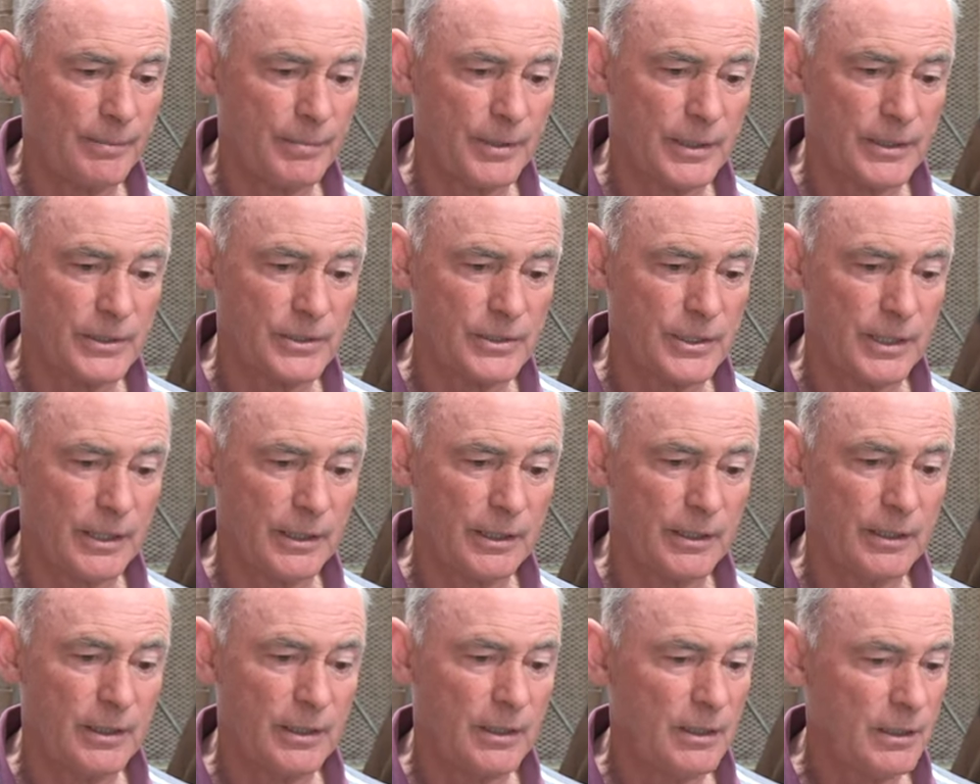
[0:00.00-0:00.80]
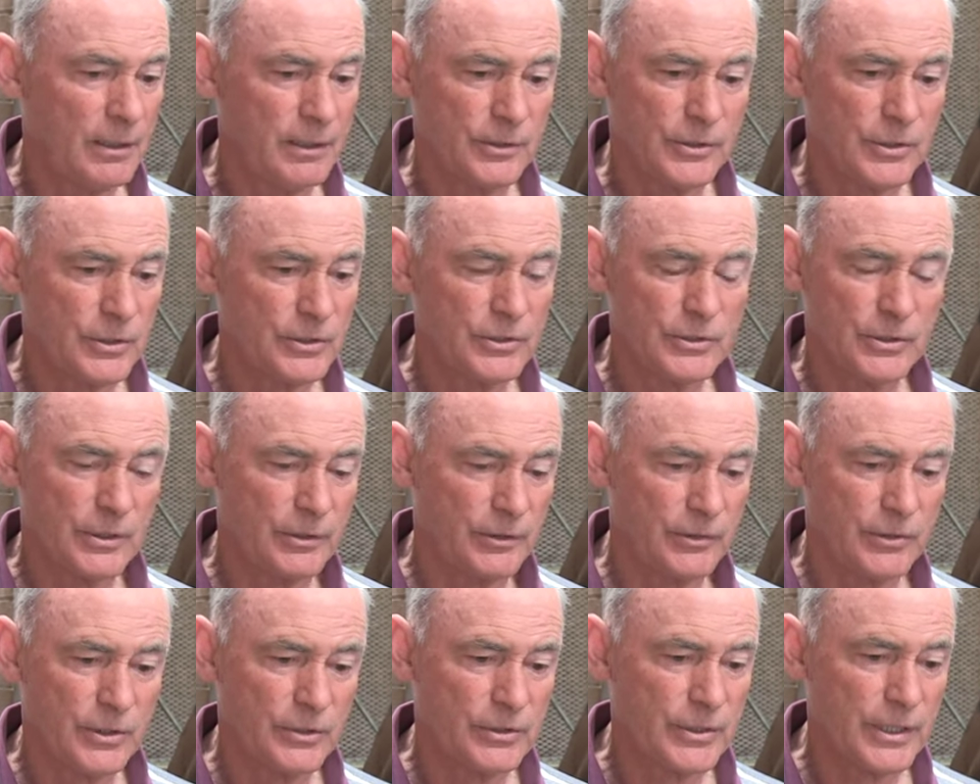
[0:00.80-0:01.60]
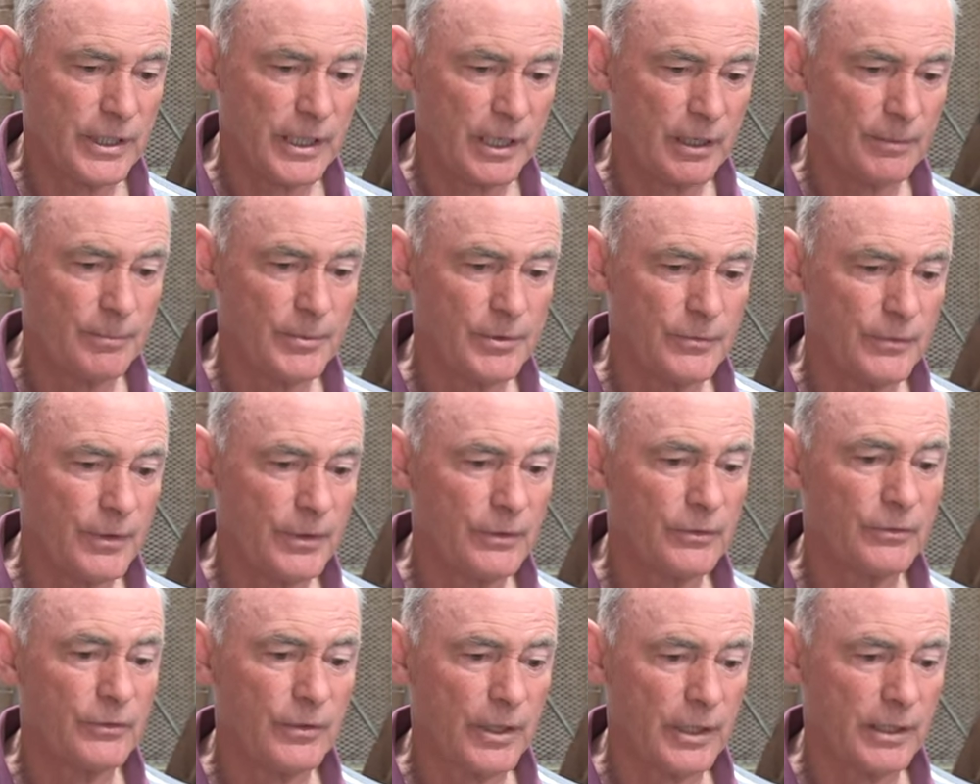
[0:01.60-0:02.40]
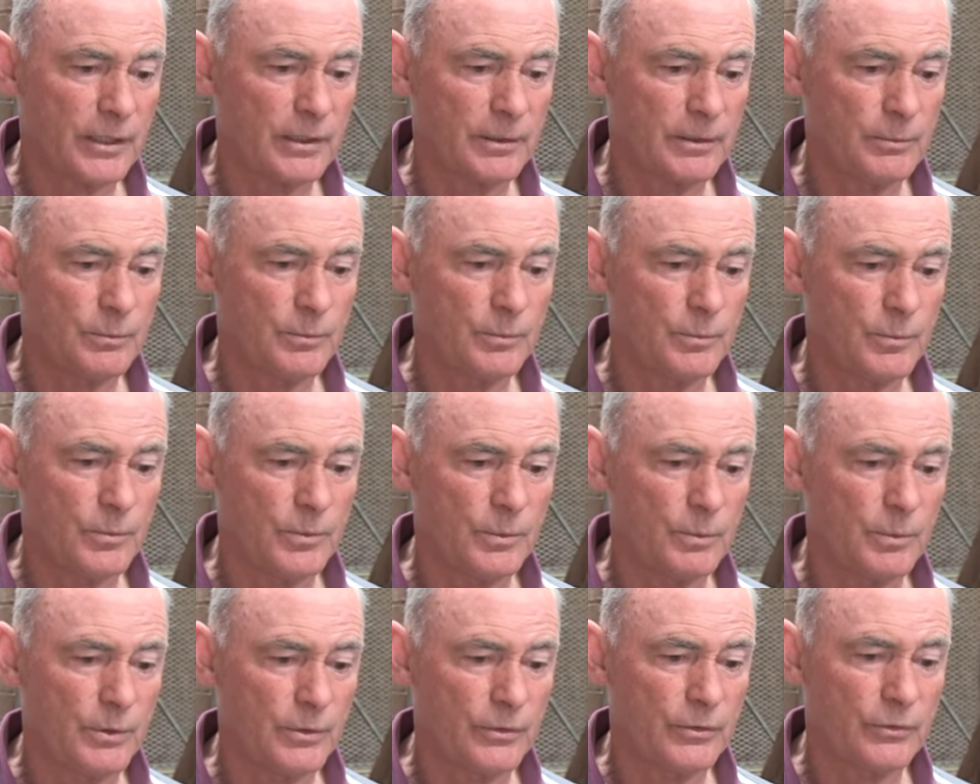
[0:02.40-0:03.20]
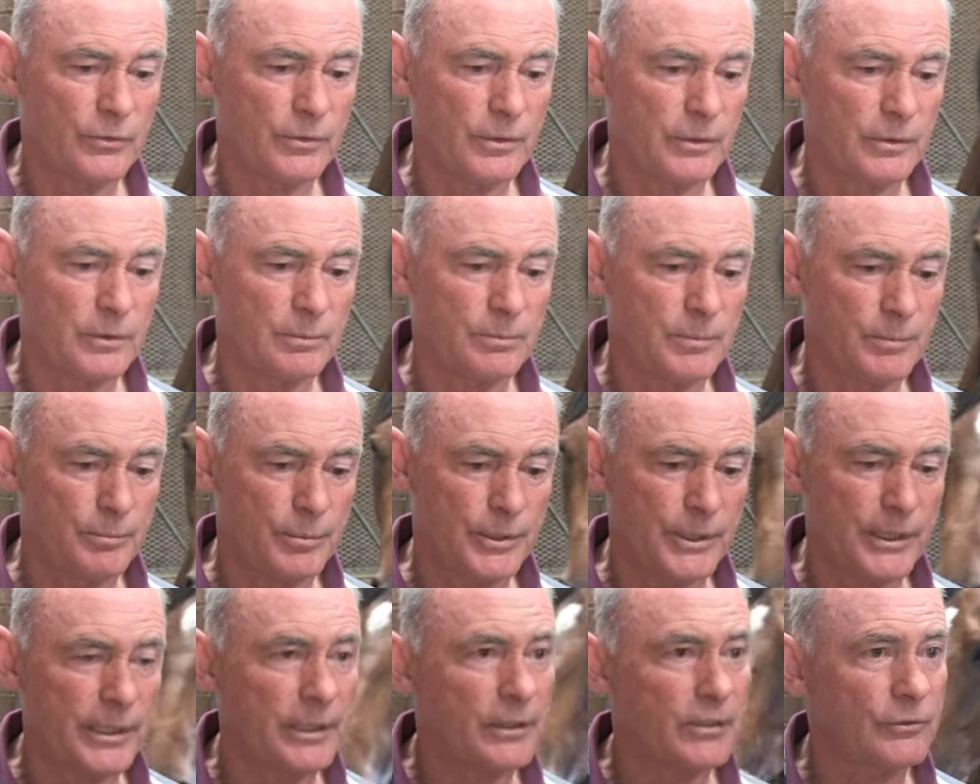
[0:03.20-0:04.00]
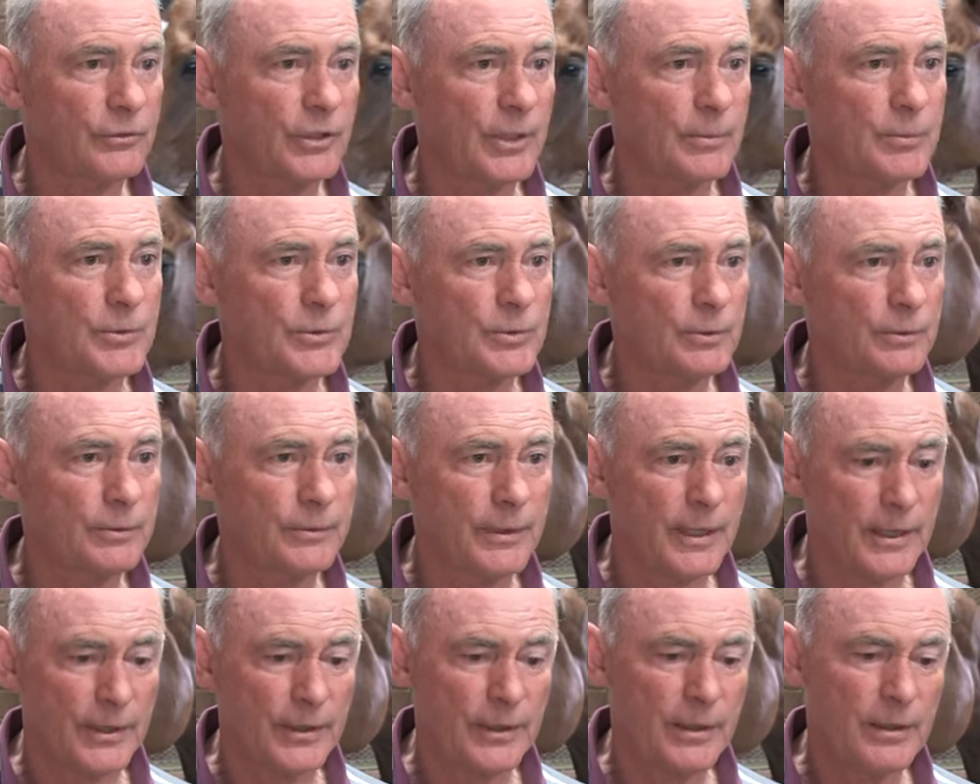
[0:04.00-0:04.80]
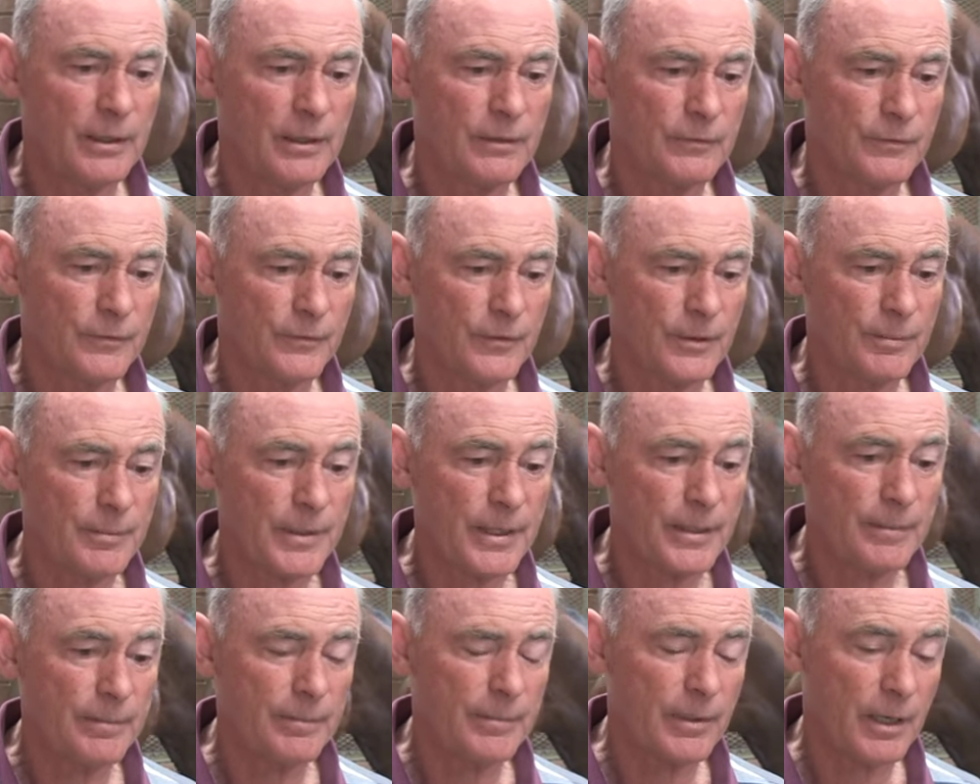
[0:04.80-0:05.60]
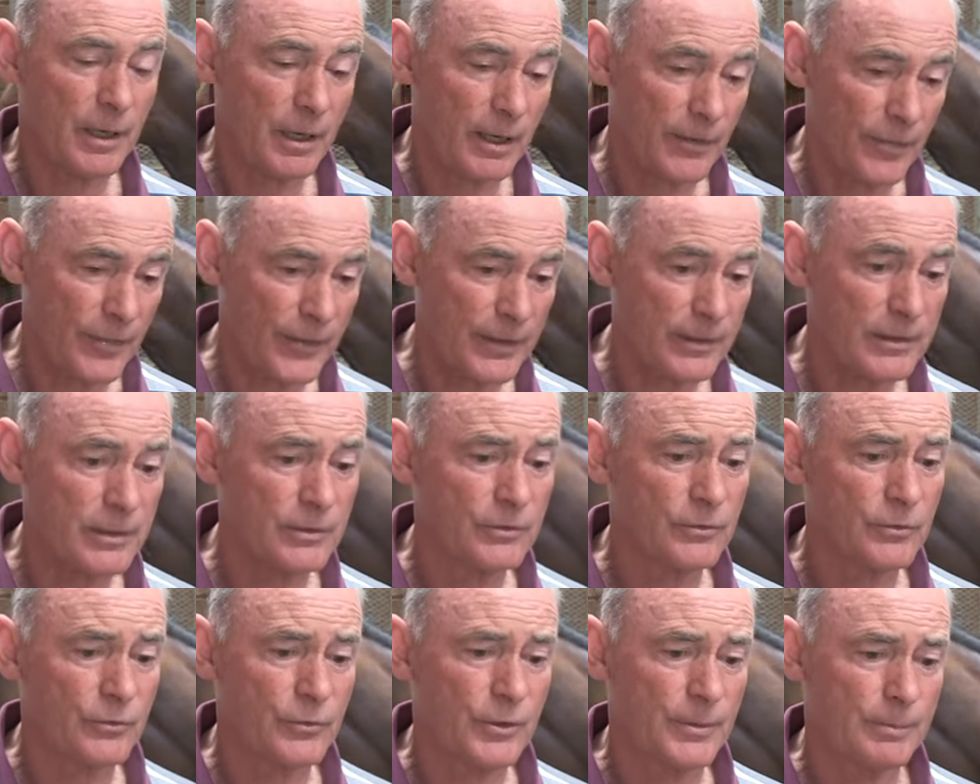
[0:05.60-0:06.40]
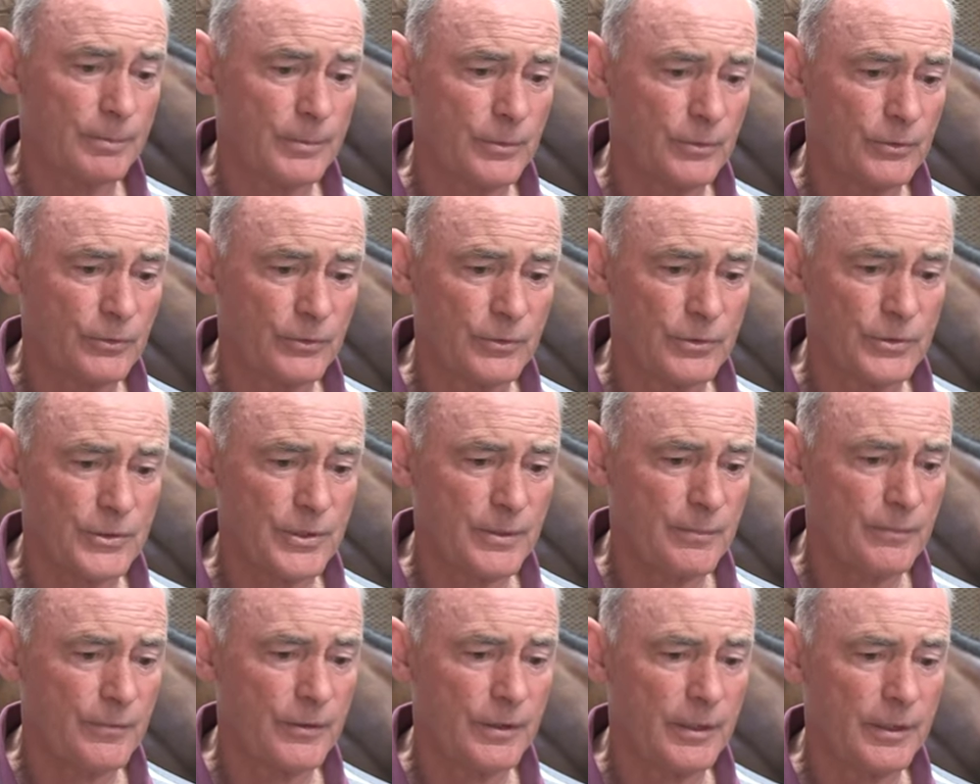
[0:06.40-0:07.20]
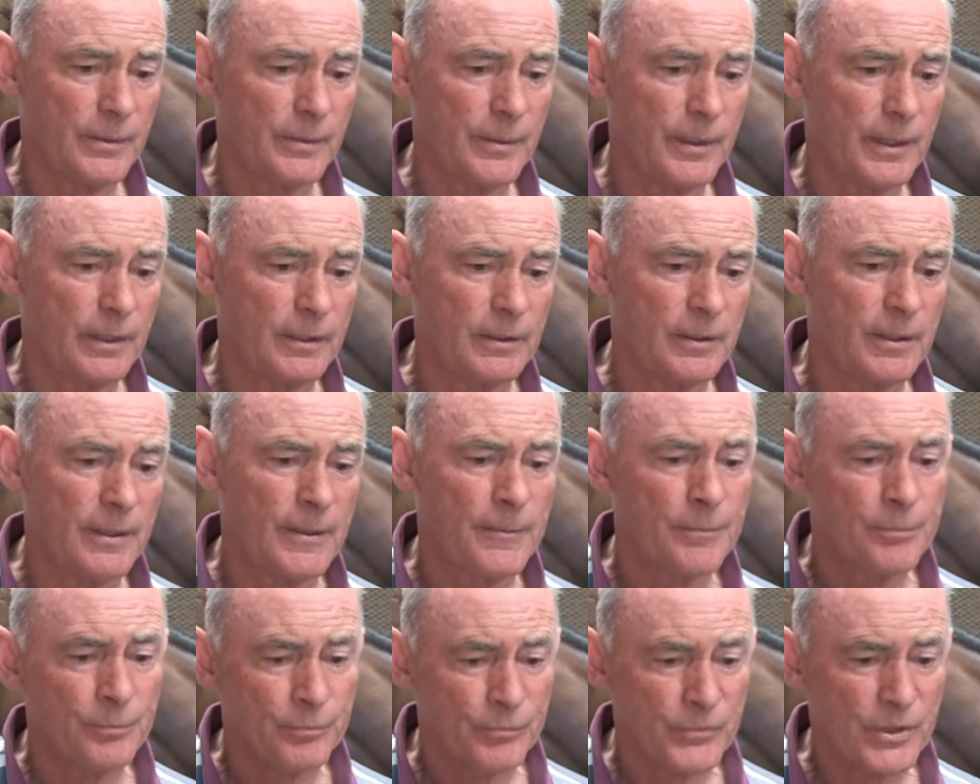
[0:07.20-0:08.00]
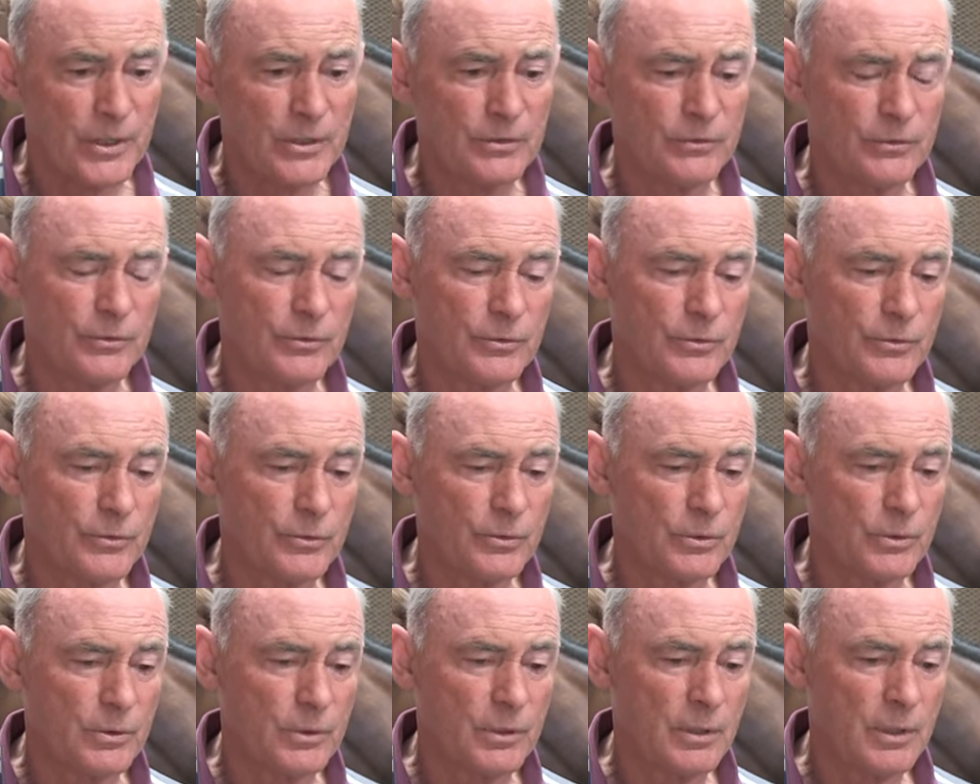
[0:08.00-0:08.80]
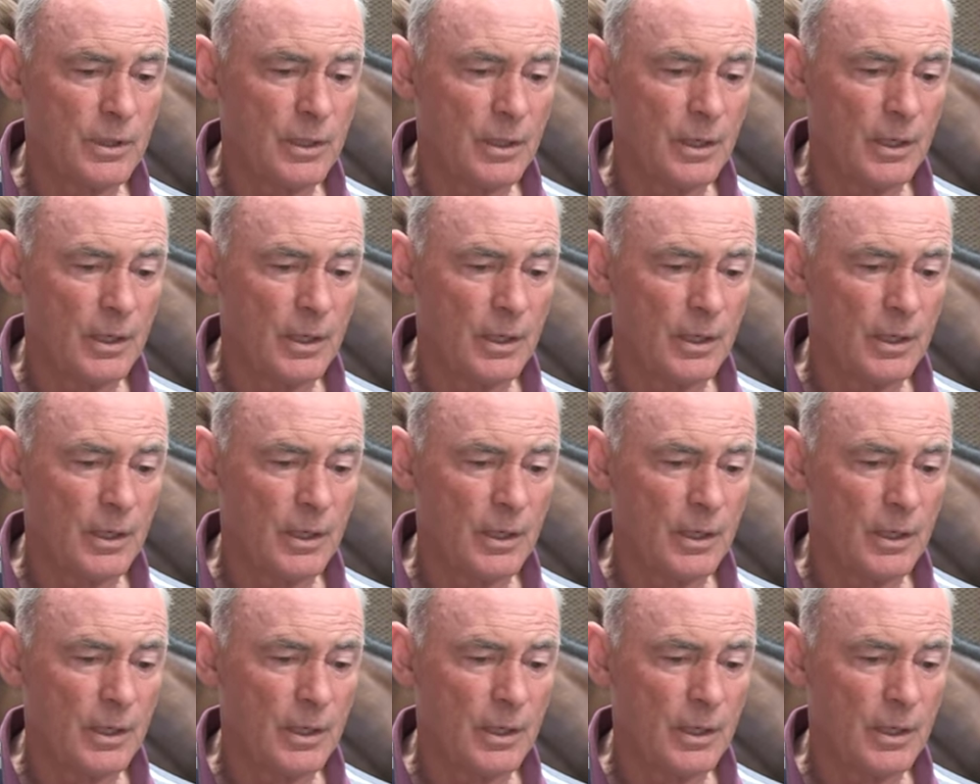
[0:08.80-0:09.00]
But just to get up and run second was a pretty exceptional run from him. I think this trip will suit him very well. Decent draw.